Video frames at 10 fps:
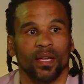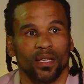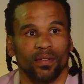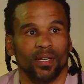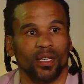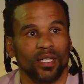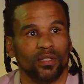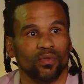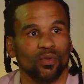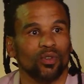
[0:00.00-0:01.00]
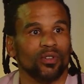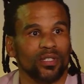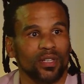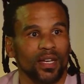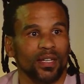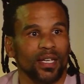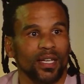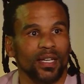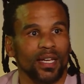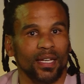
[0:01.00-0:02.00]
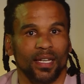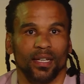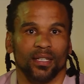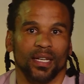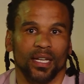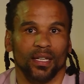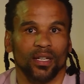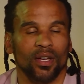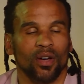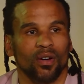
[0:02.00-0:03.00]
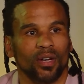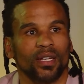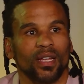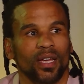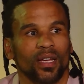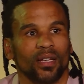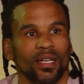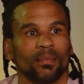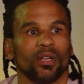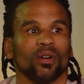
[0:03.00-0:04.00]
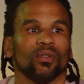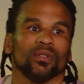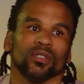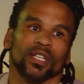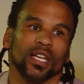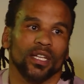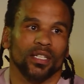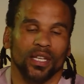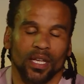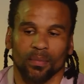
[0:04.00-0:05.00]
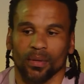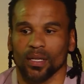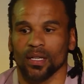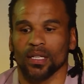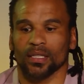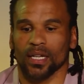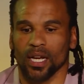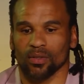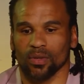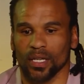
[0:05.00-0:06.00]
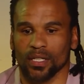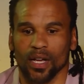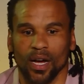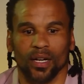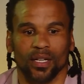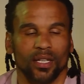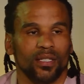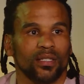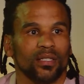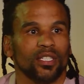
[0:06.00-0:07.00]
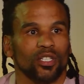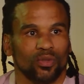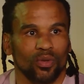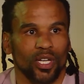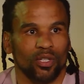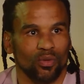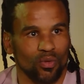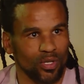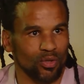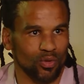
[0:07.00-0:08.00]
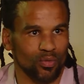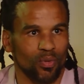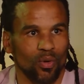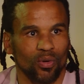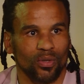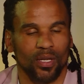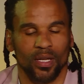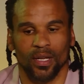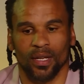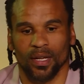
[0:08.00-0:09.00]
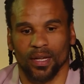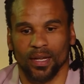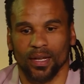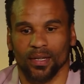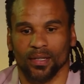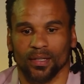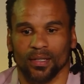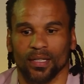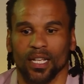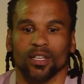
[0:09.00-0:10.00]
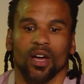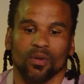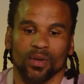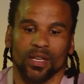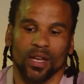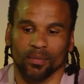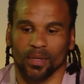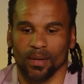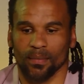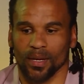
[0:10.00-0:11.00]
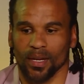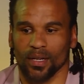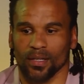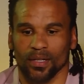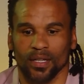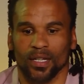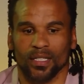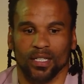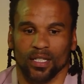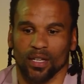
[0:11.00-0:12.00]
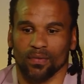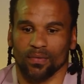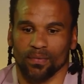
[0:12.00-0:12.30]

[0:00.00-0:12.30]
giving kids food on a Sunday, and then it's like, okay, nah, let me go take it deep. He tried to get young kids just to get to into sport, and that's how we help them and just give